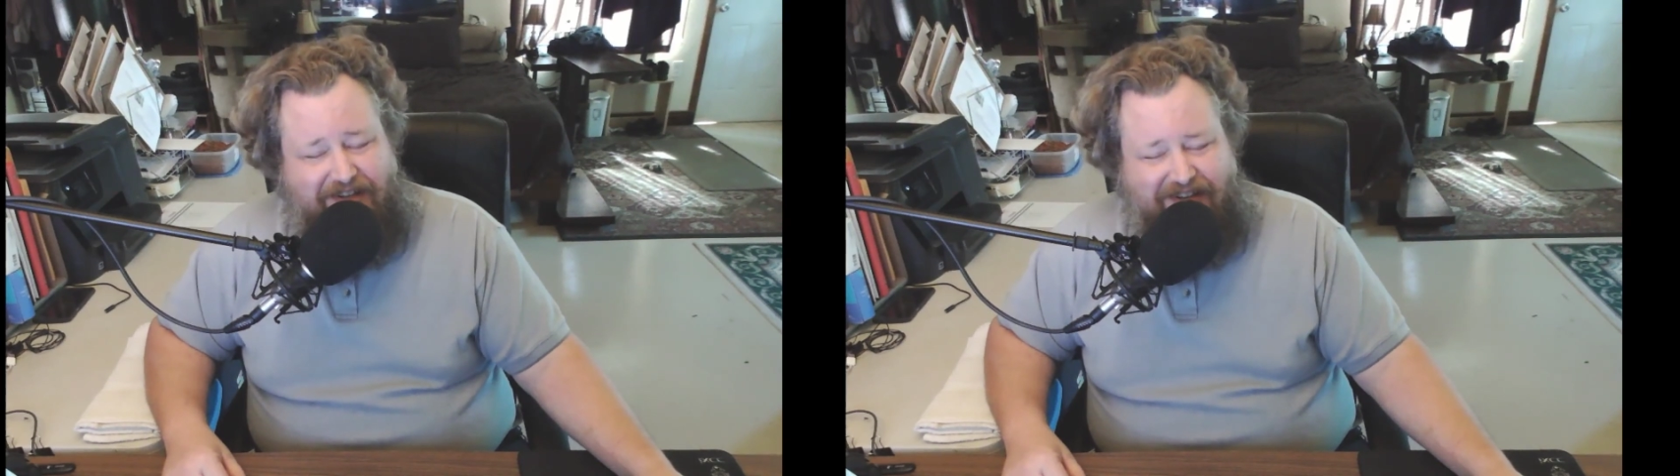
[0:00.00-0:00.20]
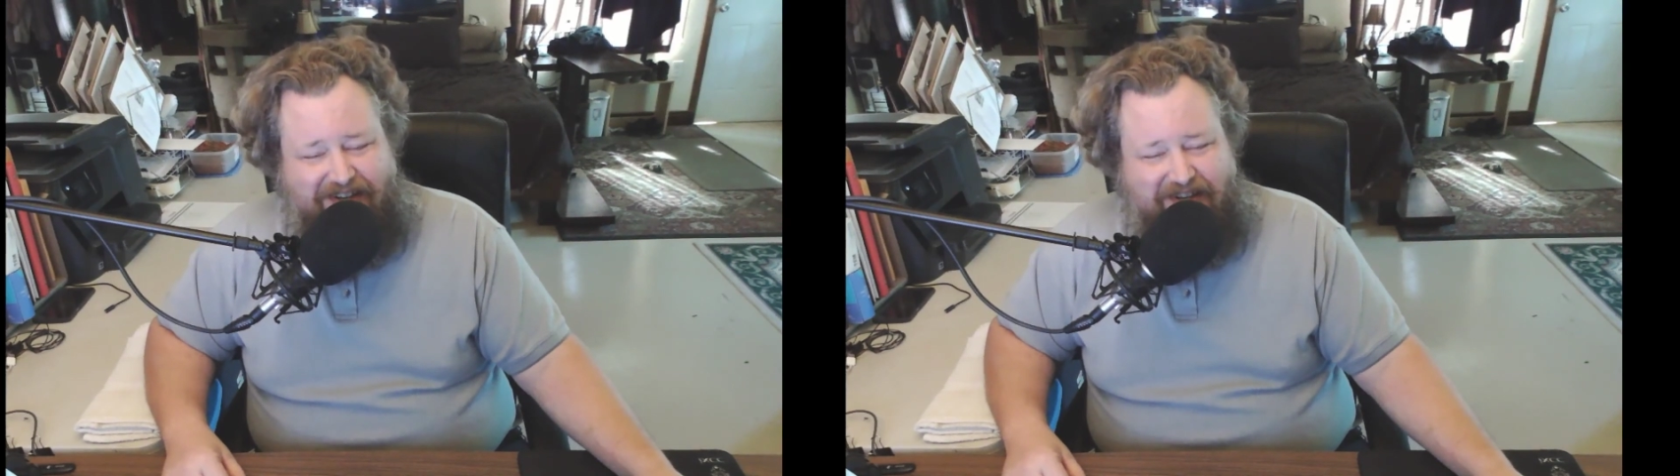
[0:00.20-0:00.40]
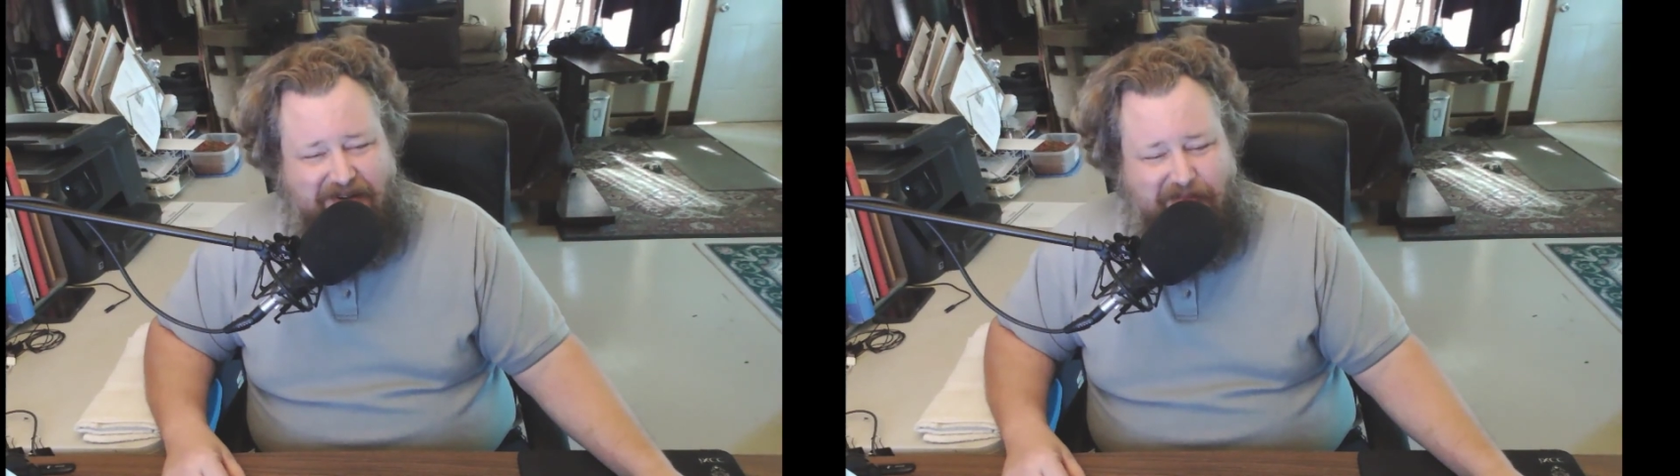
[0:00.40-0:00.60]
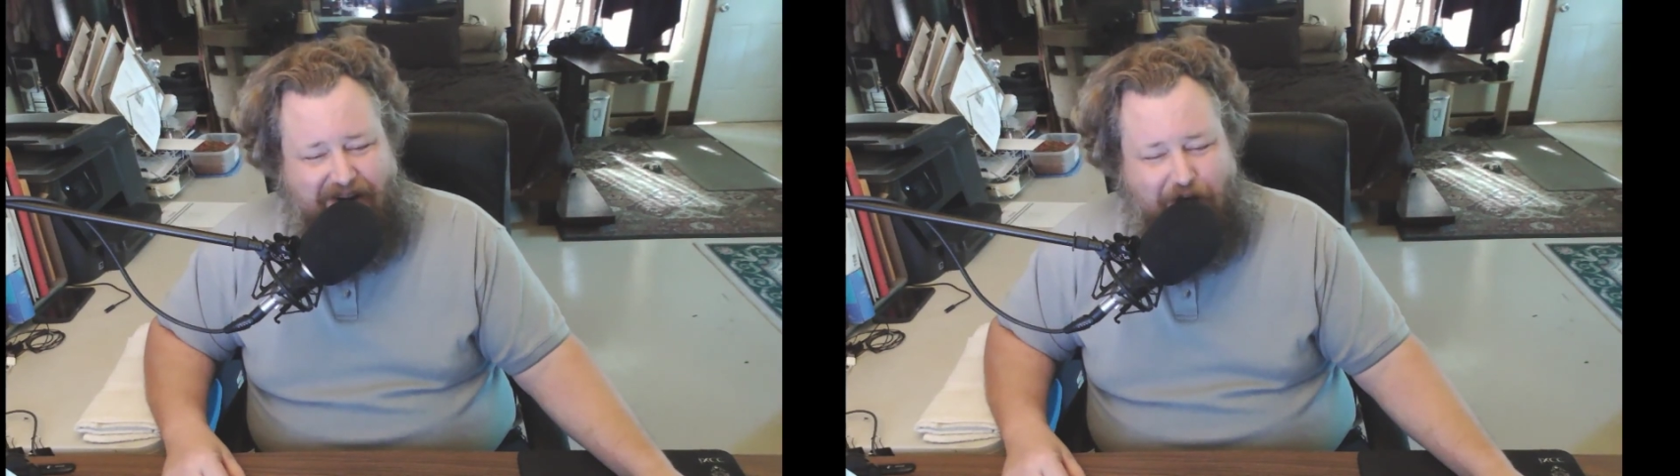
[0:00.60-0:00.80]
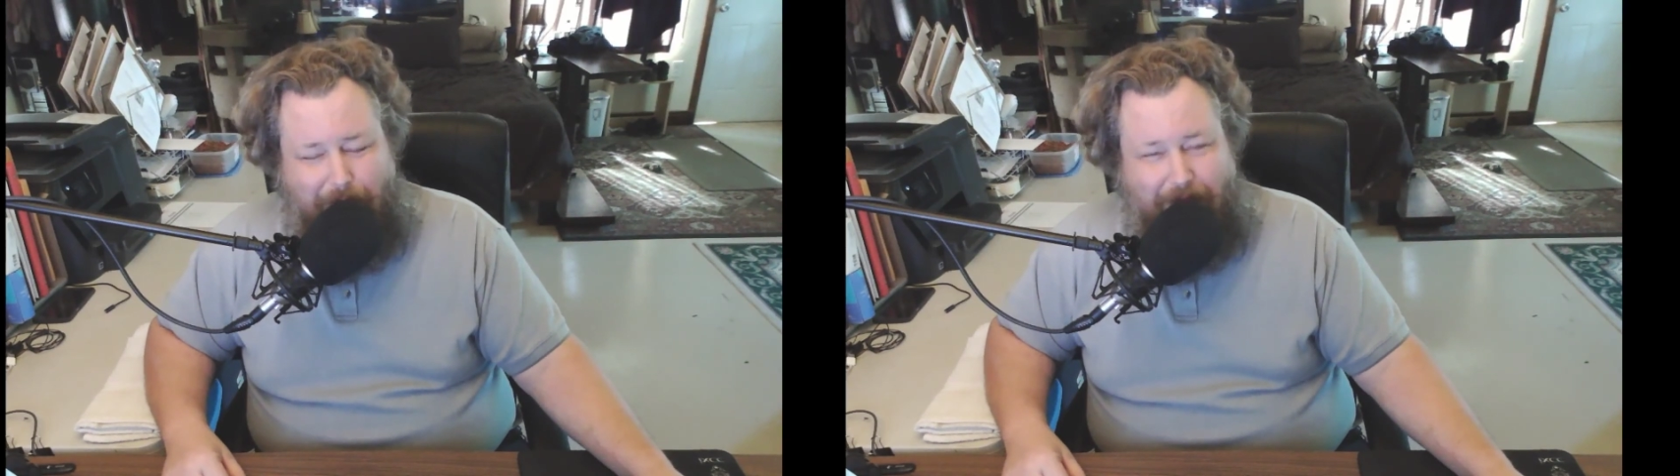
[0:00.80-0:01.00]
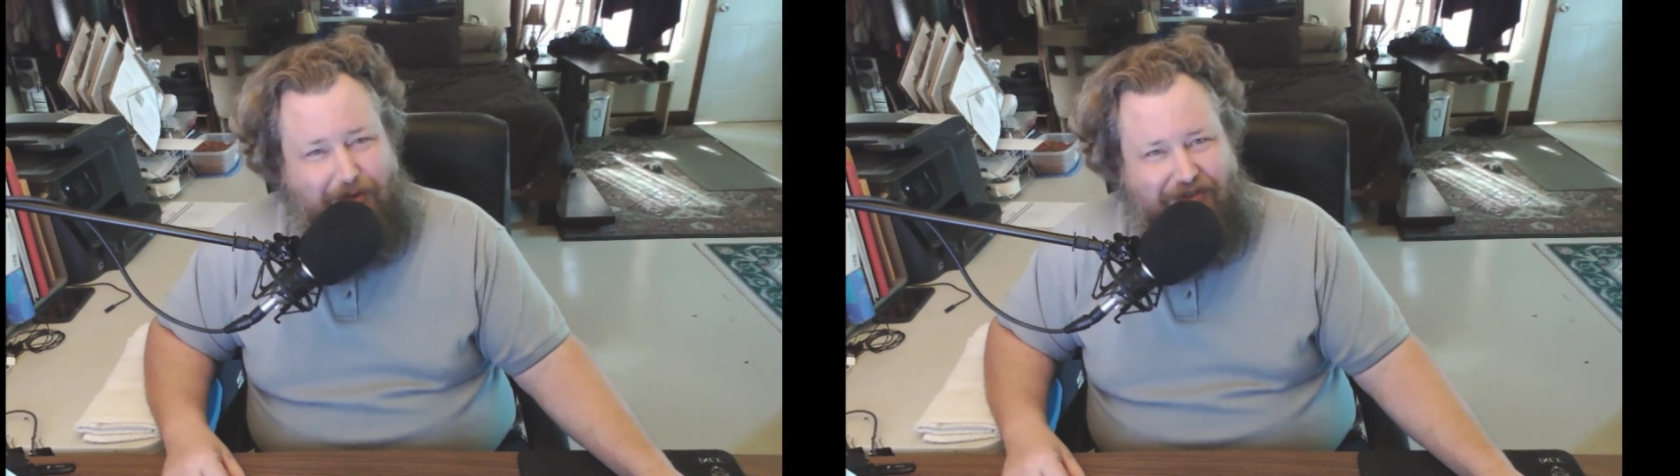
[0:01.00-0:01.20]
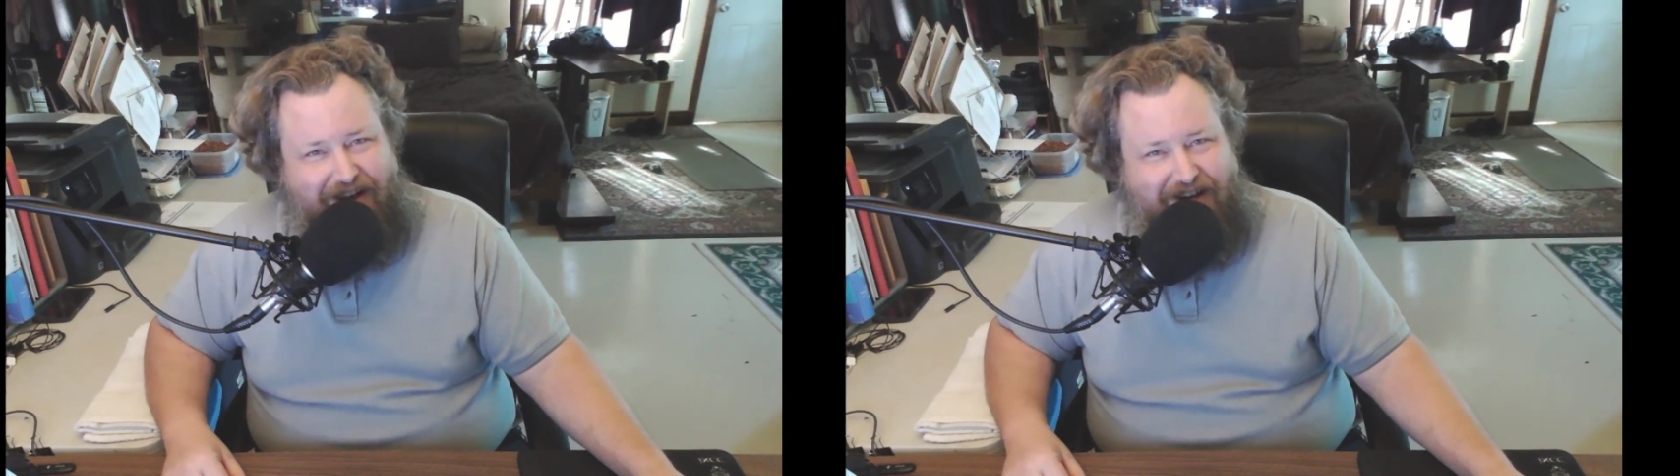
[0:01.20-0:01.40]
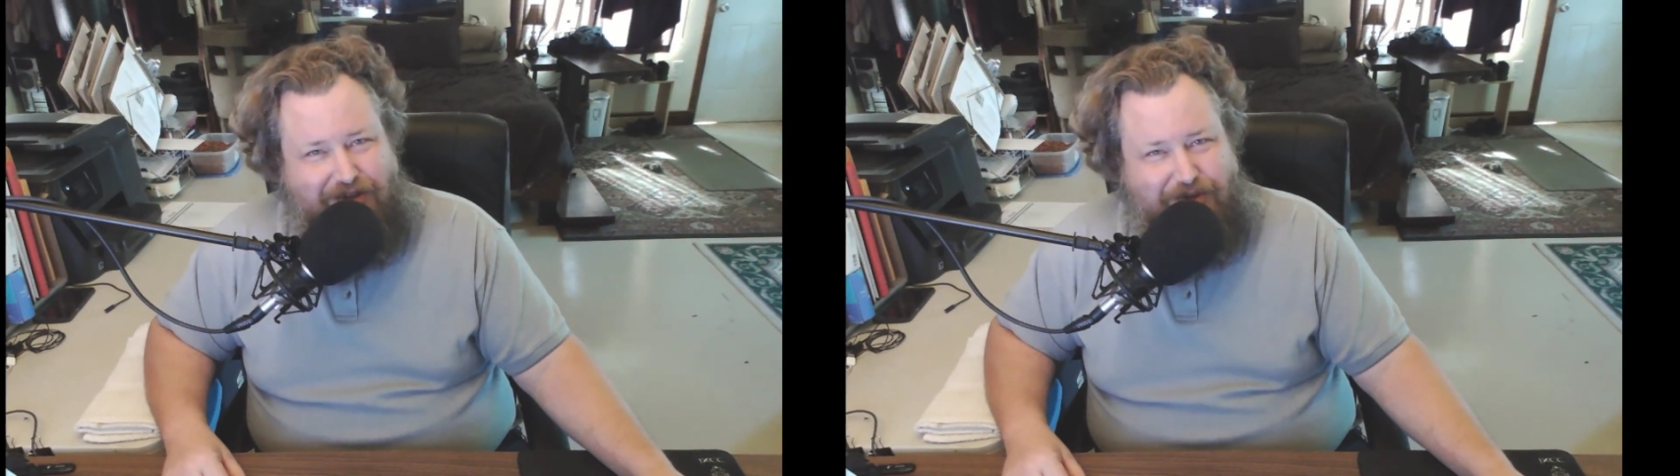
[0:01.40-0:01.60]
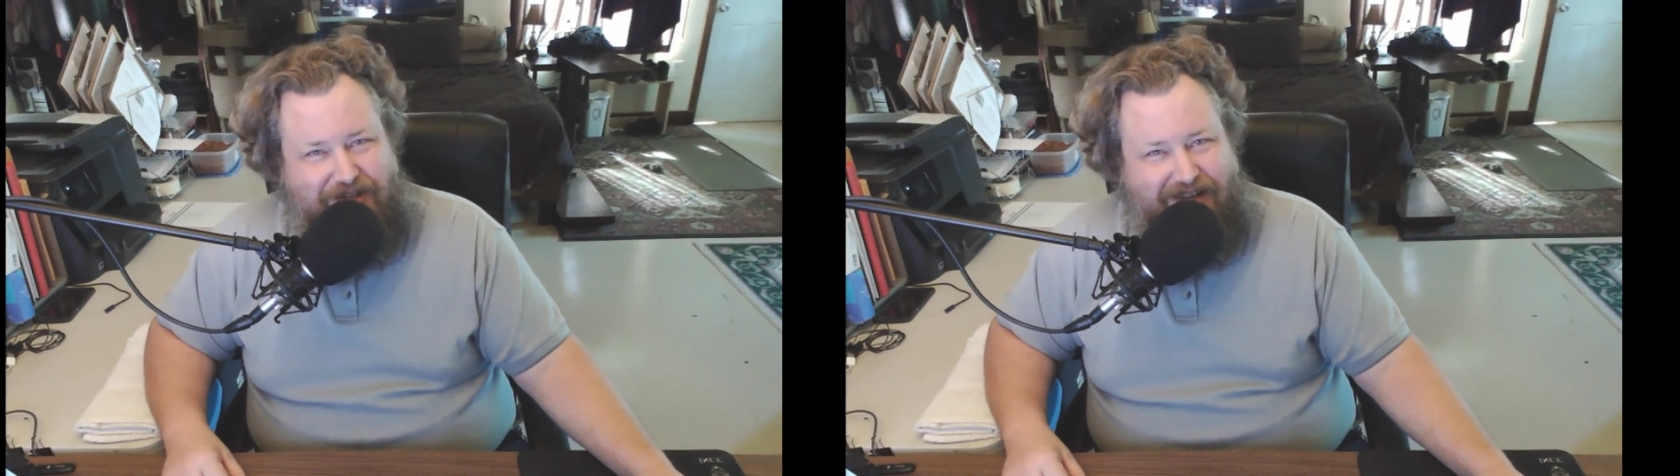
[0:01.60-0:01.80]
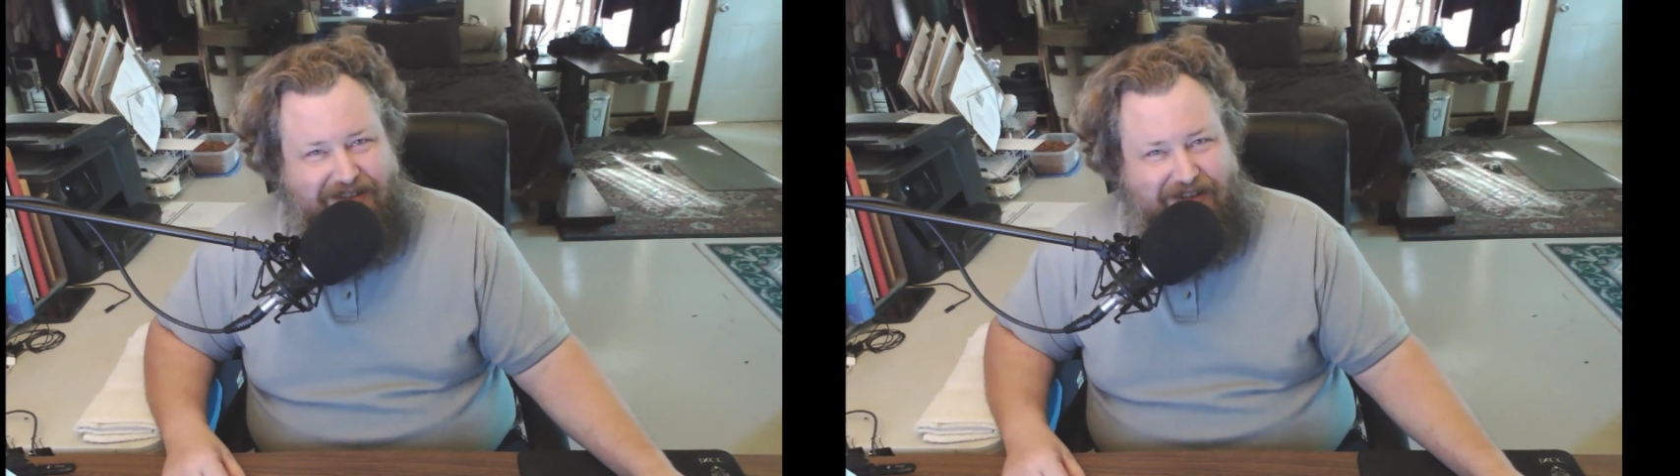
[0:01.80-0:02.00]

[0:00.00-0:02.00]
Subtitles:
But I hope people find it interesting.